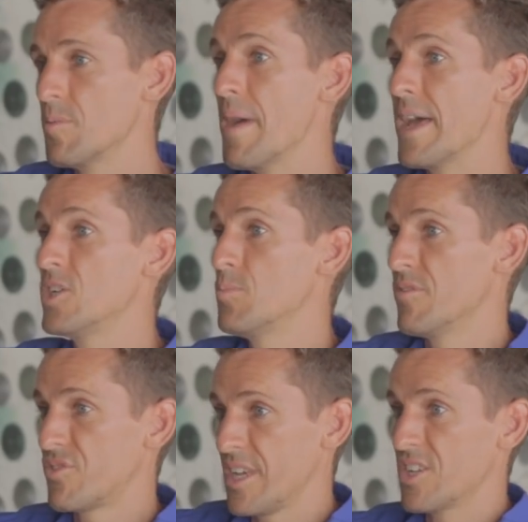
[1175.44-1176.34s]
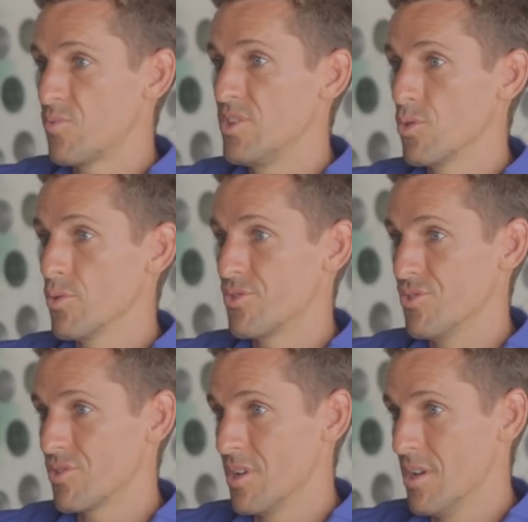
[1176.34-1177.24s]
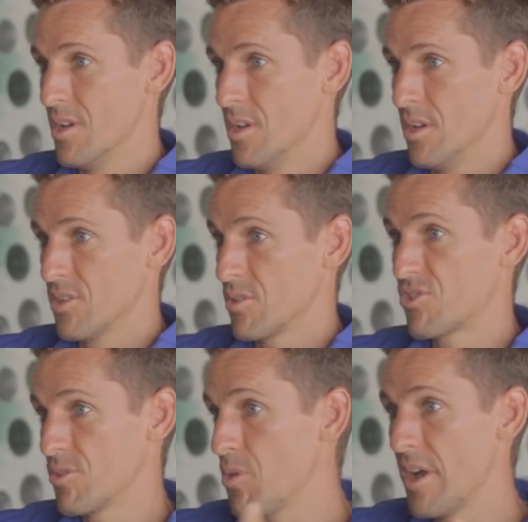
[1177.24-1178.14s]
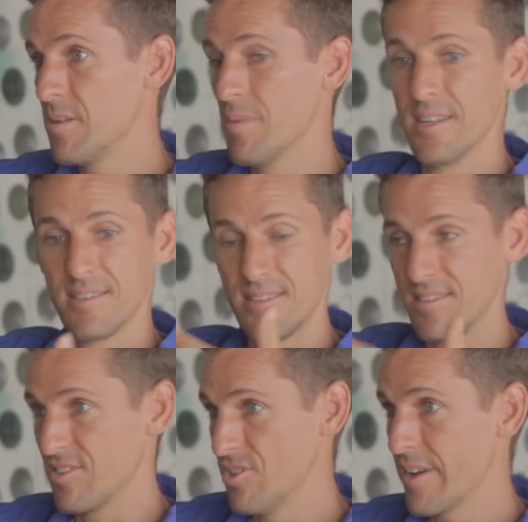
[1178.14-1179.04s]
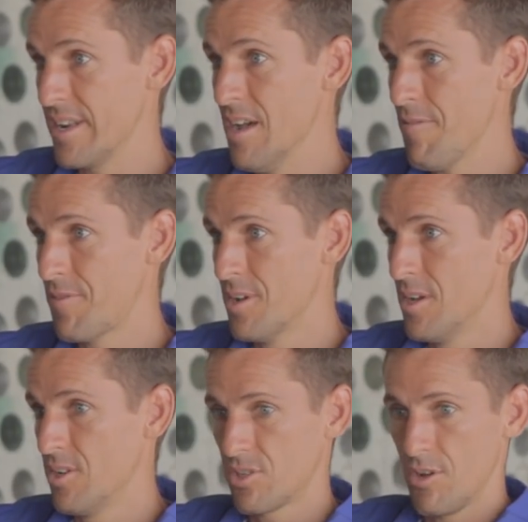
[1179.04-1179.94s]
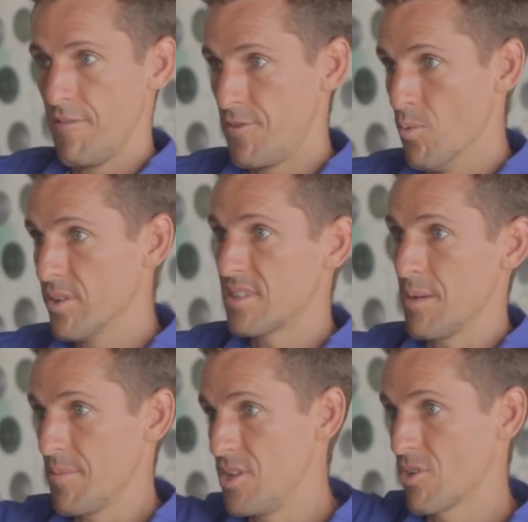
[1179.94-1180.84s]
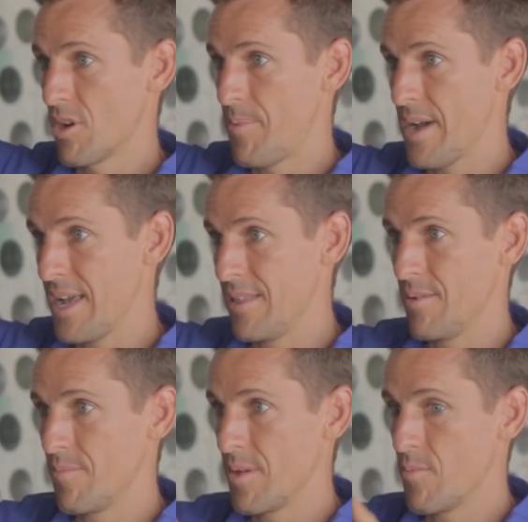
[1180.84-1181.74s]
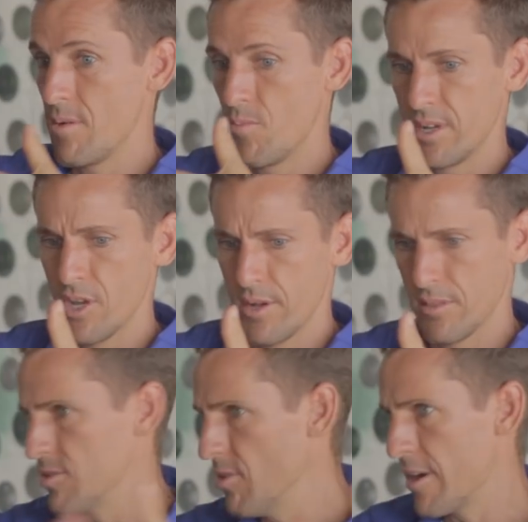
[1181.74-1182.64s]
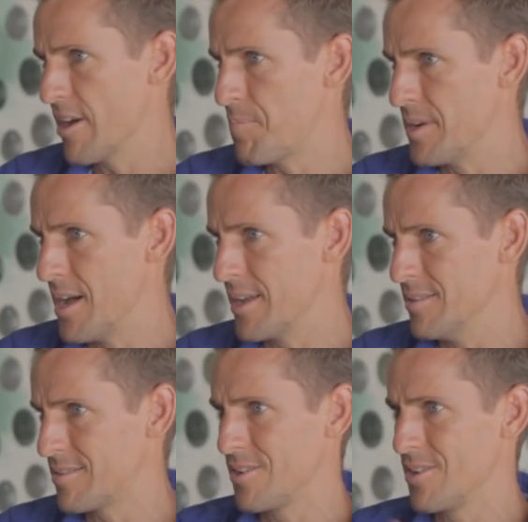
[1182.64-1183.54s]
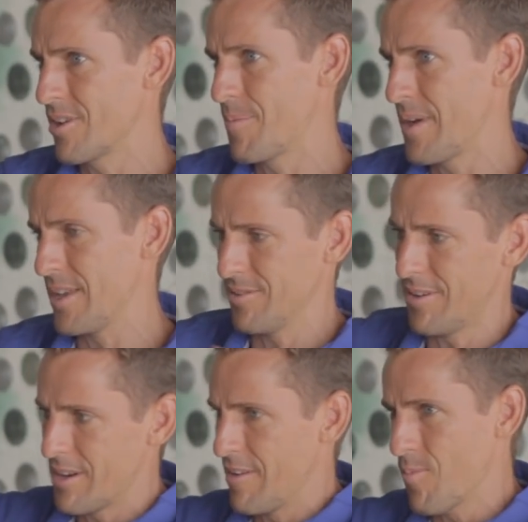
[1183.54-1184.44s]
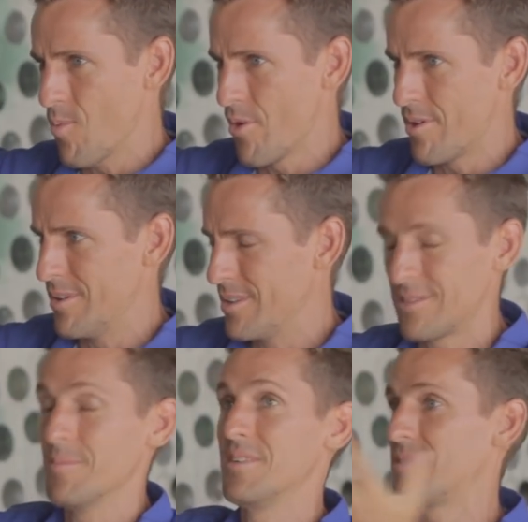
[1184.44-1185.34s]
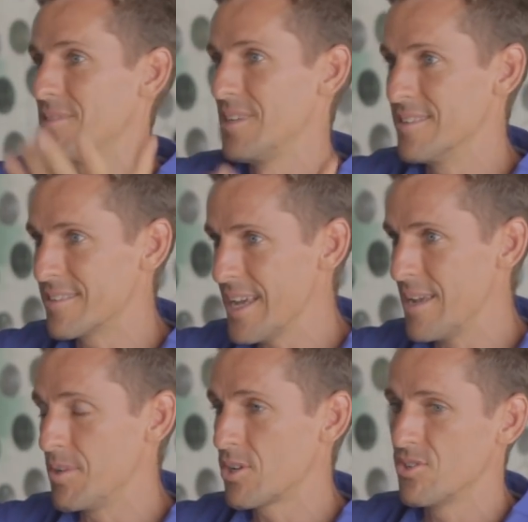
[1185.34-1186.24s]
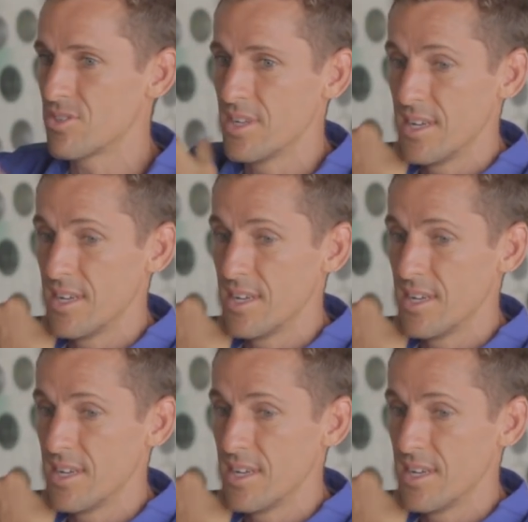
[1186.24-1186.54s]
the management of scarce resources. So it's supply and demand. It says there's not enough, so if you want some, then you've got to pay. And then we're going, there's not enough bananas, so you've got to pay. There's not enough water, and it's insane, because